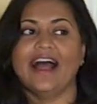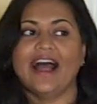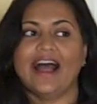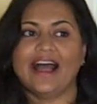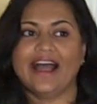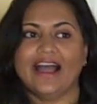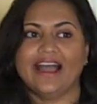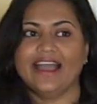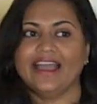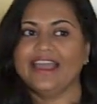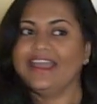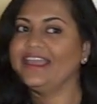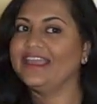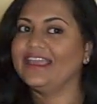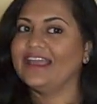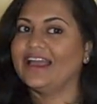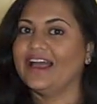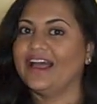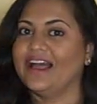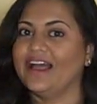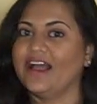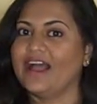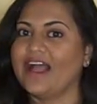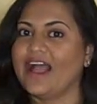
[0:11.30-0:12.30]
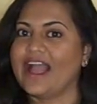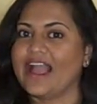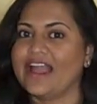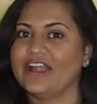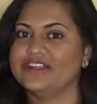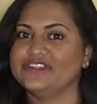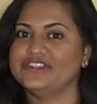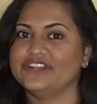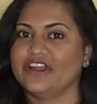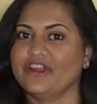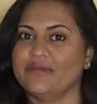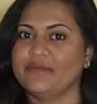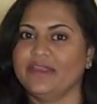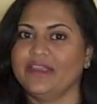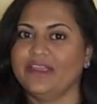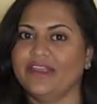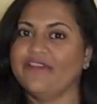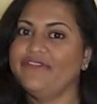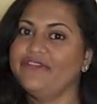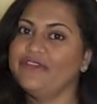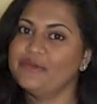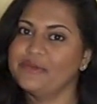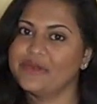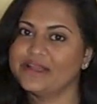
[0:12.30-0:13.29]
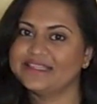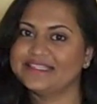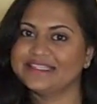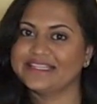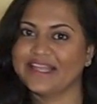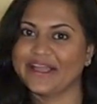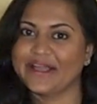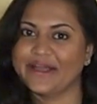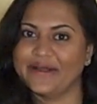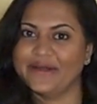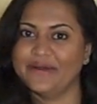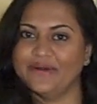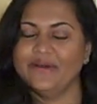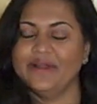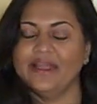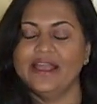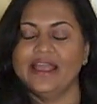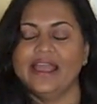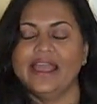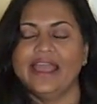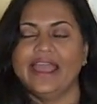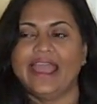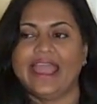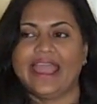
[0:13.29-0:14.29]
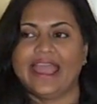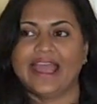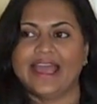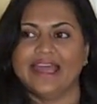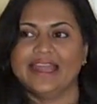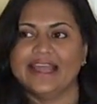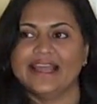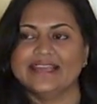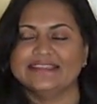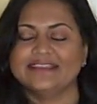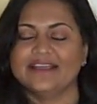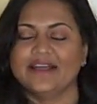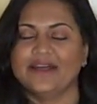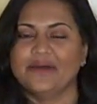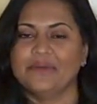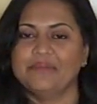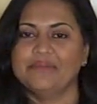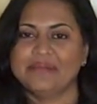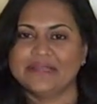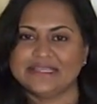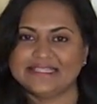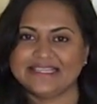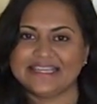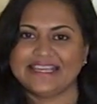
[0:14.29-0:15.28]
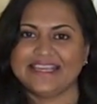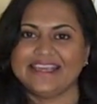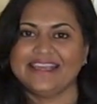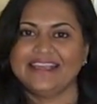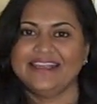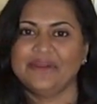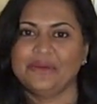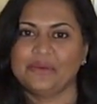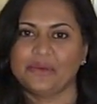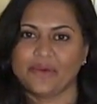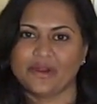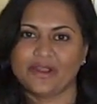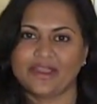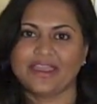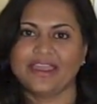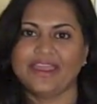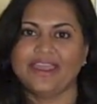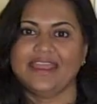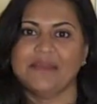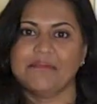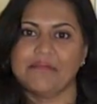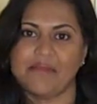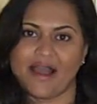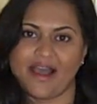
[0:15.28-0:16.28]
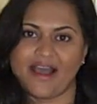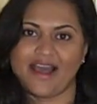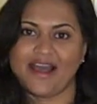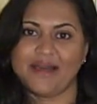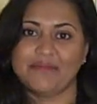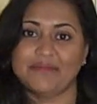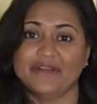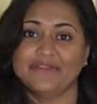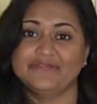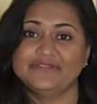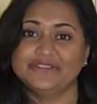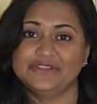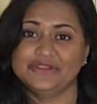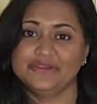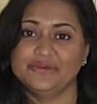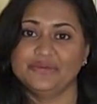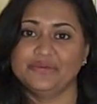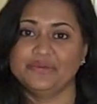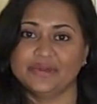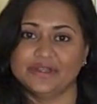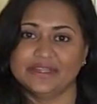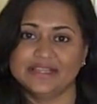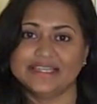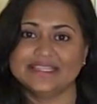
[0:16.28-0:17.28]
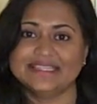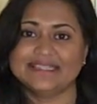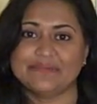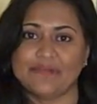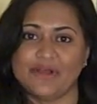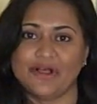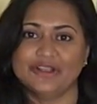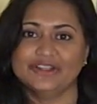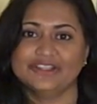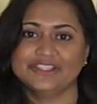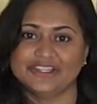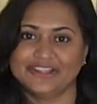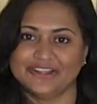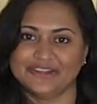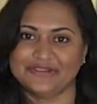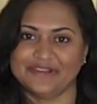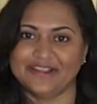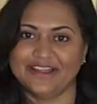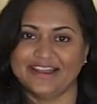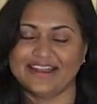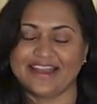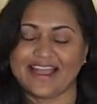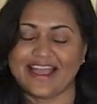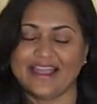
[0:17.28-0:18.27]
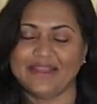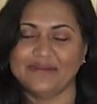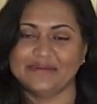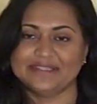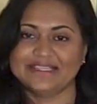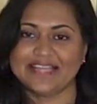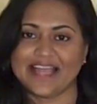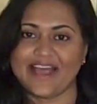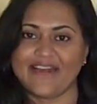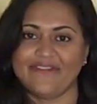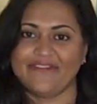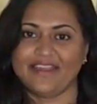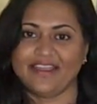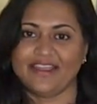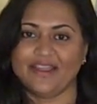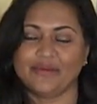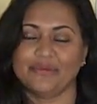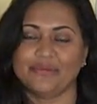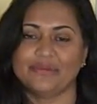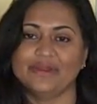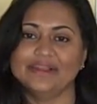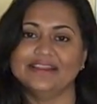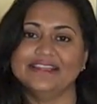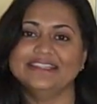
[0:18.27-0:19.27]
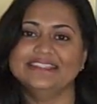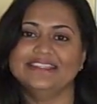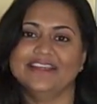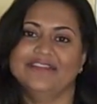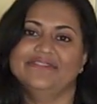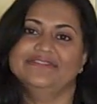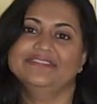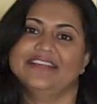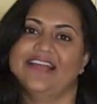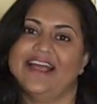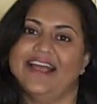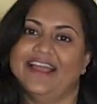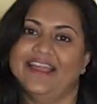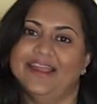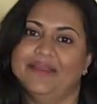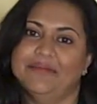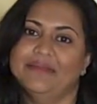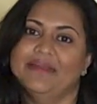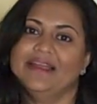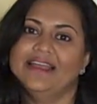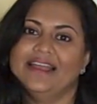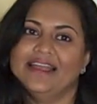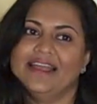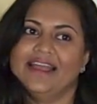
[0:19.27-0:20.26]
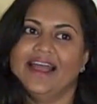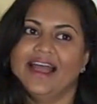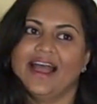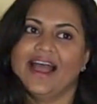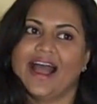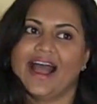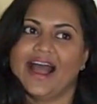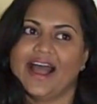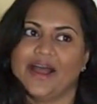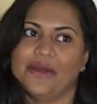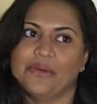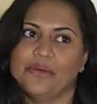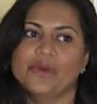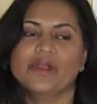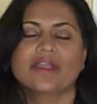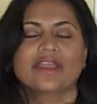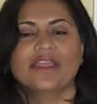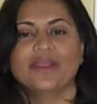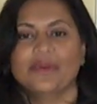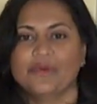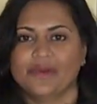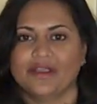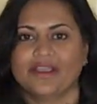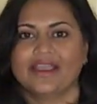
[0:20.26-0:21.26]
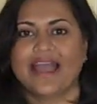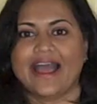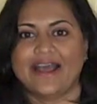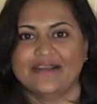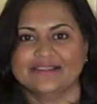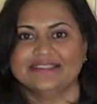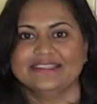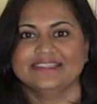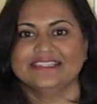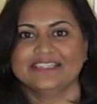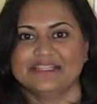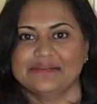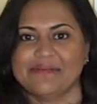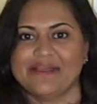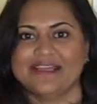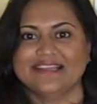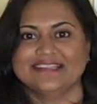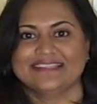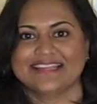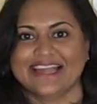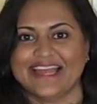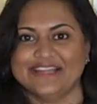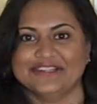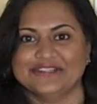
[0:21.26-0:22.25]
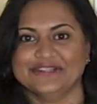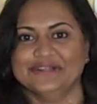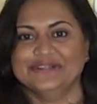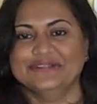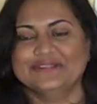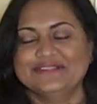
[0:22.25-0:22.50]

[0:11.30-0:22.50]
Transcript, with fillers: I uh, hired Jeremy a few months ago, and as a busy working mom of two really small children, I was having a really tough time uh, working workouts into my schedule.